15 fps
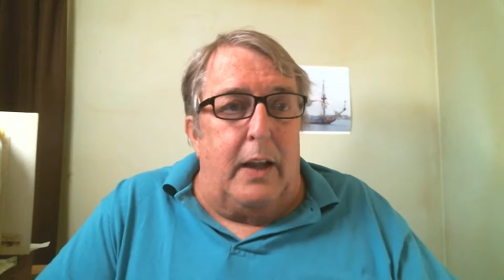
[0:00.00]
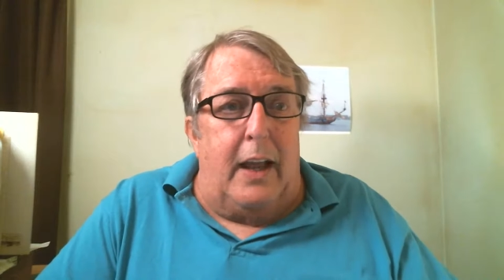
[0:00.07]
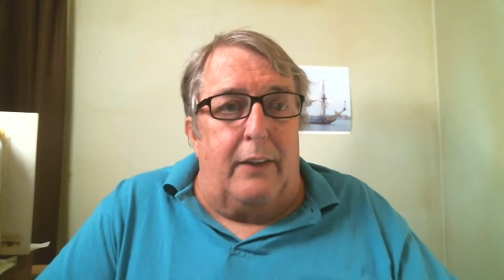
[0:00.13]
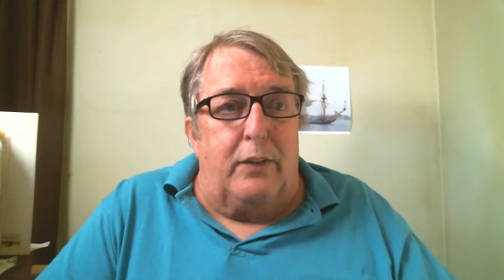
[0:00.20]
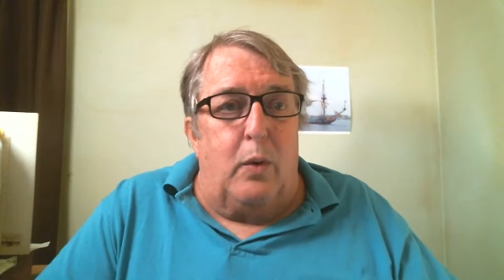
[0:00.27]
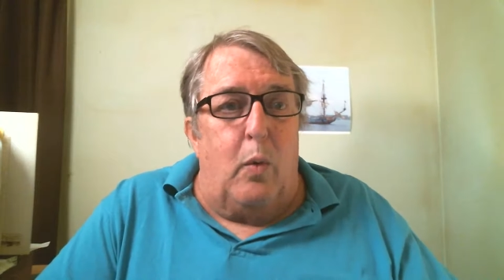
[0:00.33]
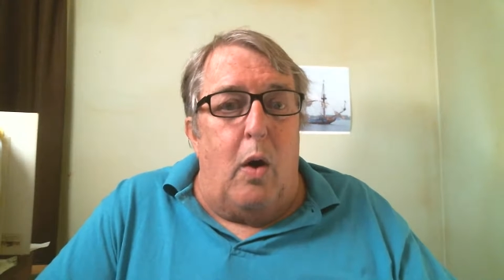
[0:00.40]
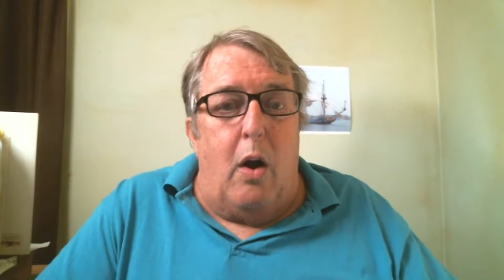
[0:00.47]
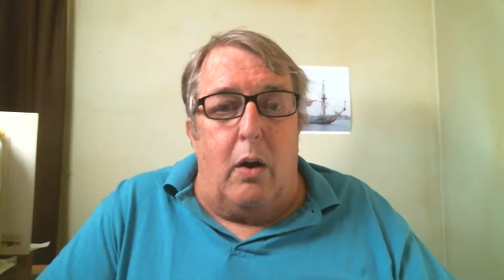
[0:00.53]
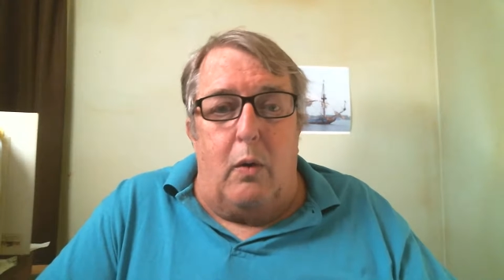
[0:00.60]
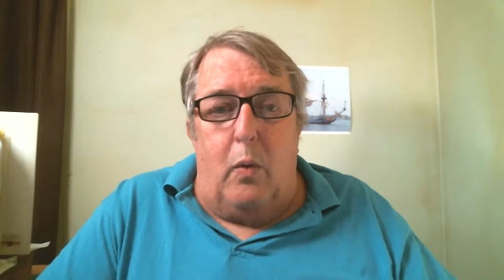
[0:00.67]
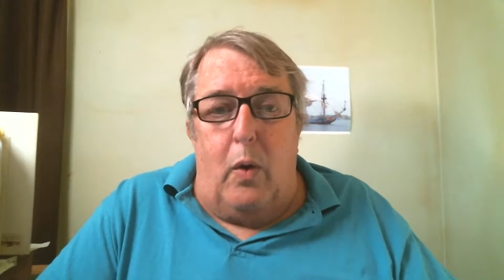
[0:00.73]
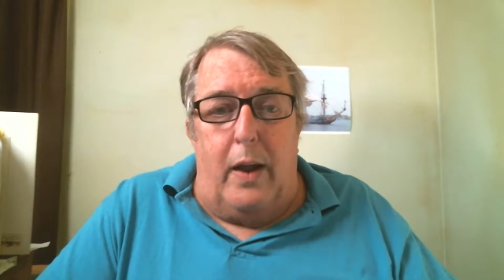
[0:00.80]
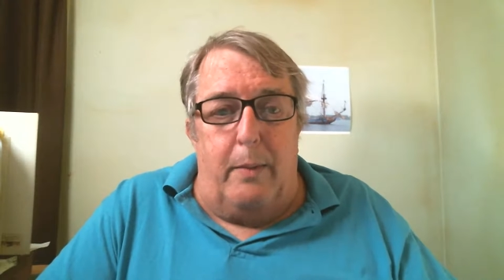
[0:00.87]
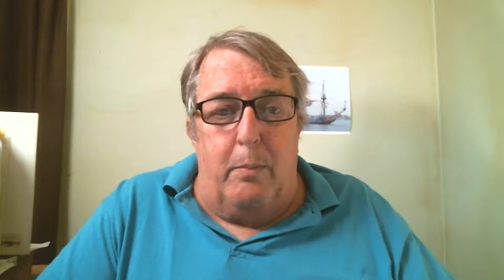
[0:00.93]
have to walk
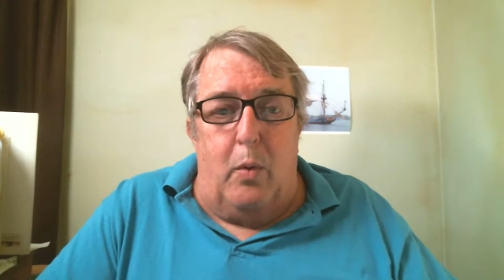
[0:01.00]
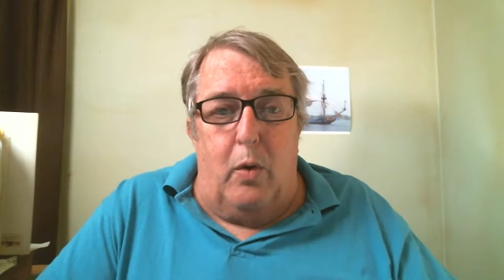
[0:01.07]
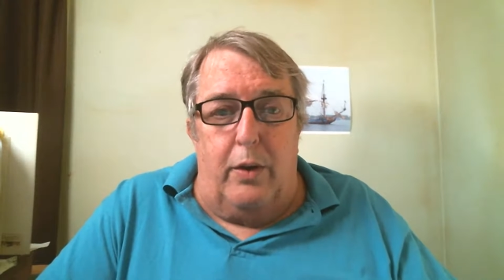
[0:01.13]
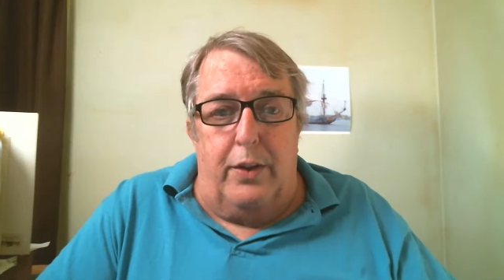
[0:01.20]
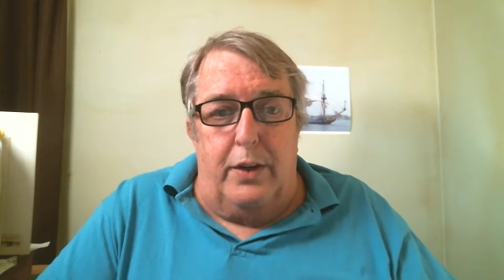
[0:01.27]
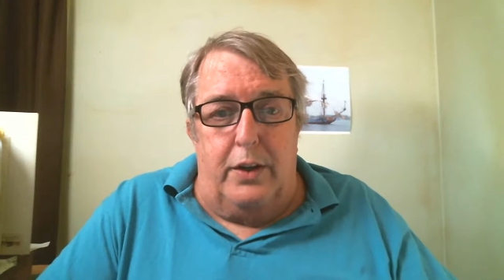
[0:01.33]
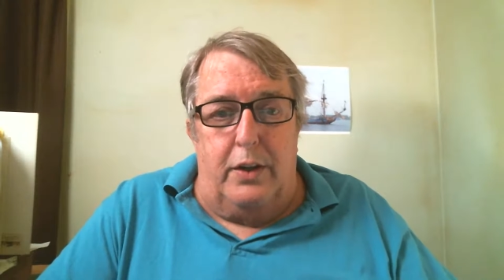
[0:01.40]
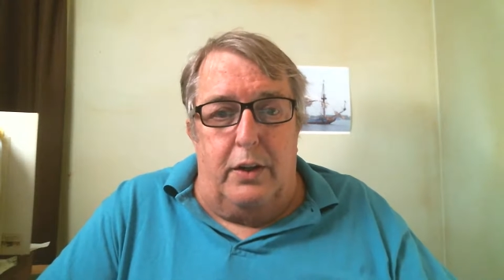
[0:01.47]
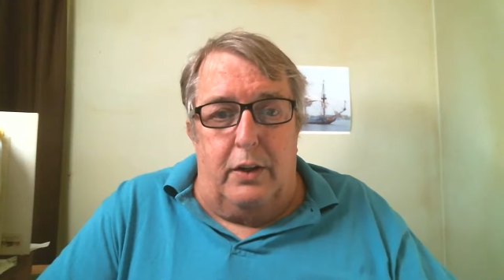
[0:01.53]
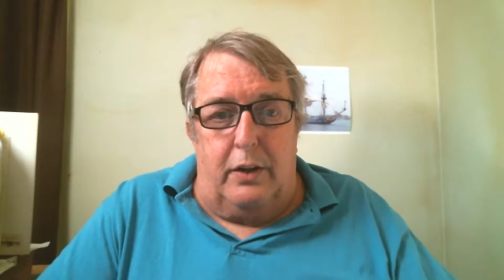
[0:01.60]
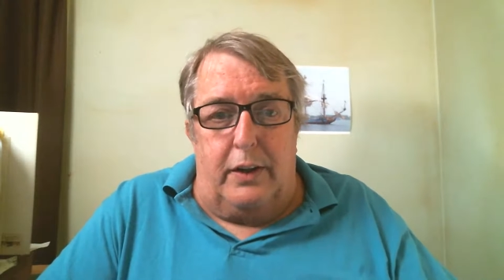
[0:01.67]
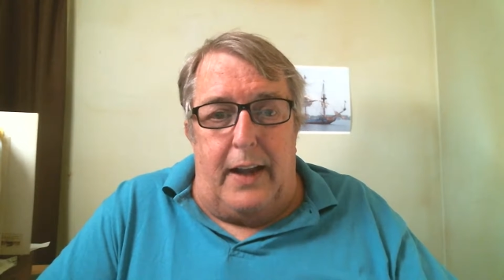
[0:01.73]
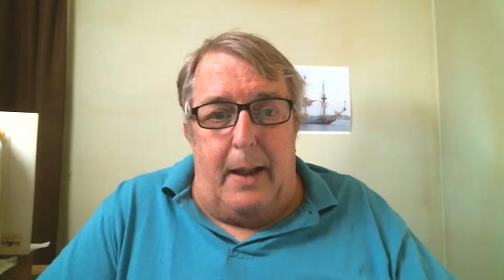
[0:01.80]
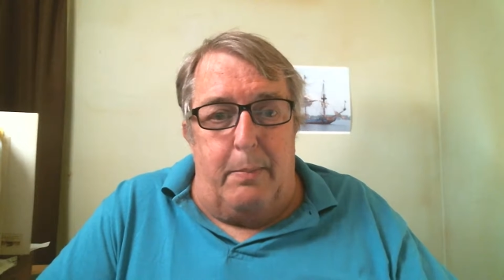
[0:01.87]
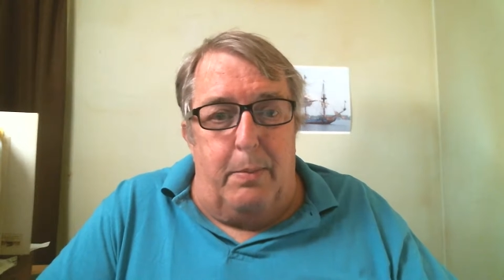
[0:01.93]
way more than
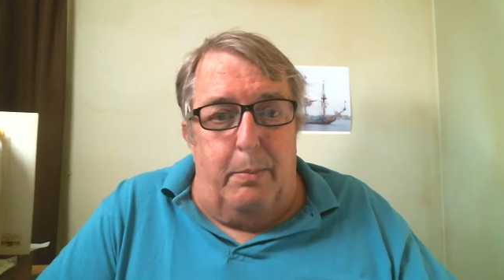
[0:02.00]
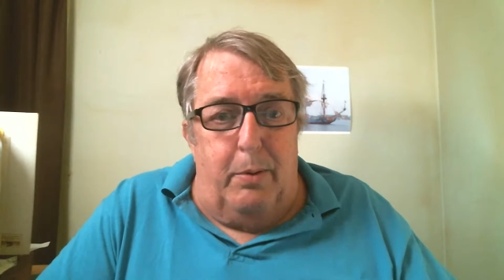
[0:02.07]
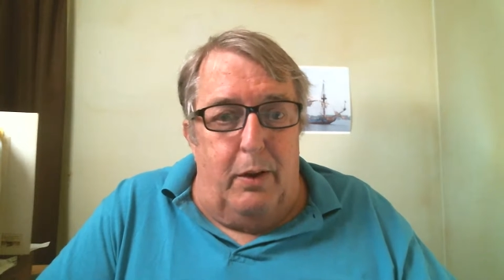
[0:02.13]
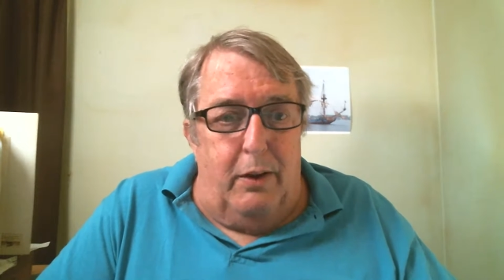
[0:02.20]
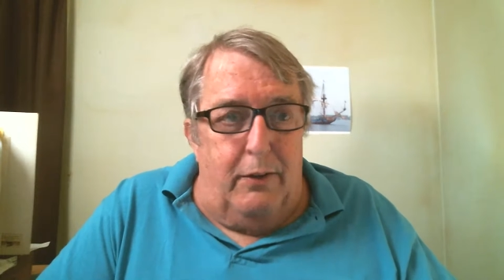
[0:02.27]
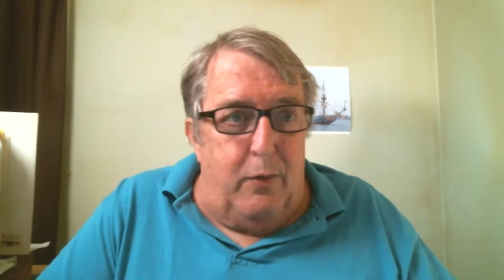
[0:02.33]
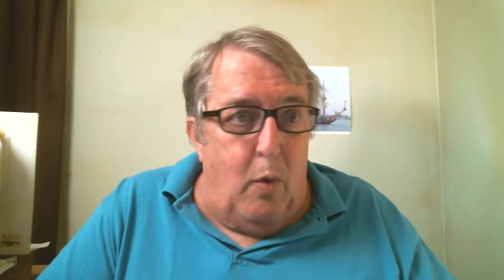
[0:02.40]
you're capable of